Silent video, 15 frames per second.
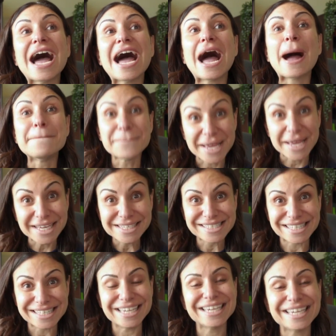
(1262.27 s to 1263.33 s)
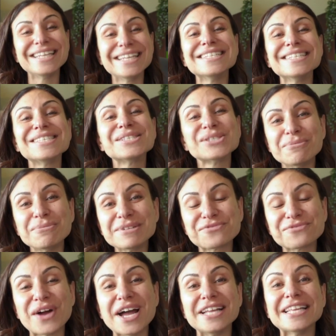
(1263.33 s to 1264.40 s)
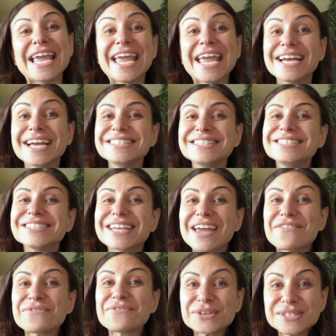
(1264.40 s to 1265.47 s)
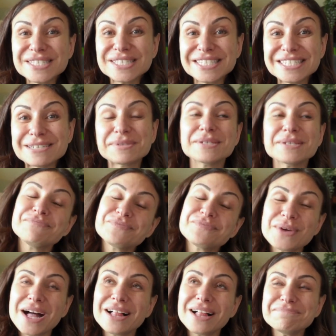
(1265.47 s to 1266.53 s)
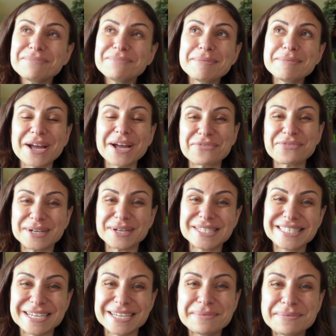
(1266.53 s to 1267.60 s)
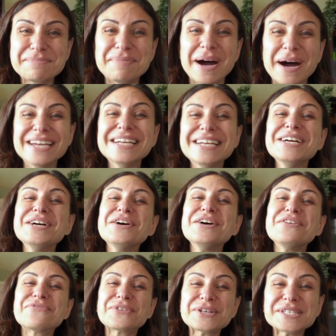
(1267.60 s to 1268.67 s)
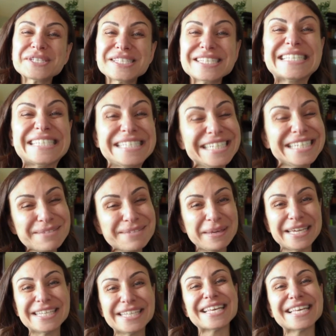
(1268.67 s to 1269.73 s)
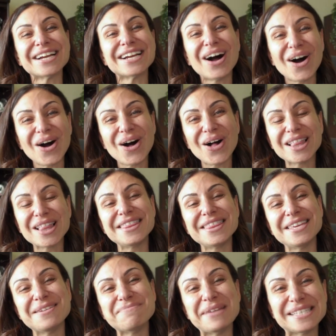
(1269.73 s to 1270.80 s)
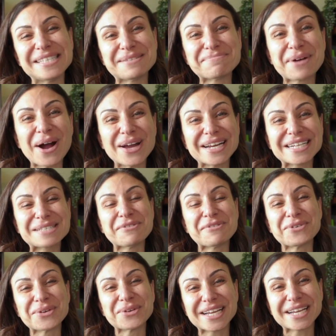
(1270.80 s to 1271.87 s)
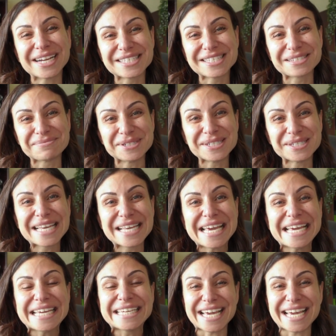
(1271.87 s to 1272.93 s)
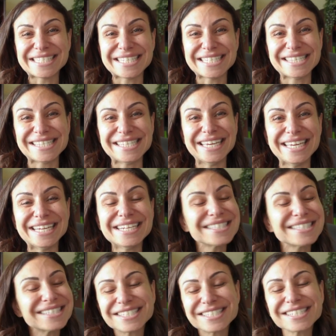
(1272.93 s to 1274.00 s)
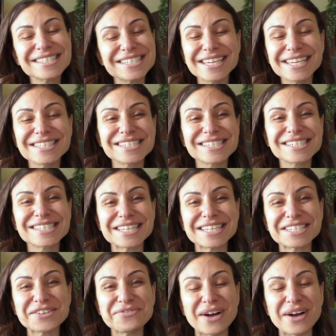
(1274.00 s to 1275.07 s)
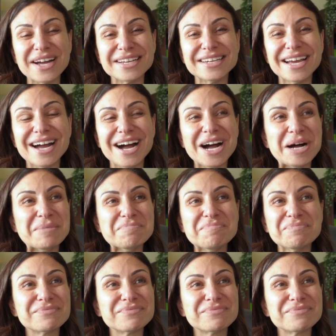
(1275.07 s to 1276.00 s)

amazing. It is so much fun, and you'll get first dibs. Well, maybe not first dibs, but first sneak peeks at all the amazing products before the customers get to see it. It's just it's just such a fun um,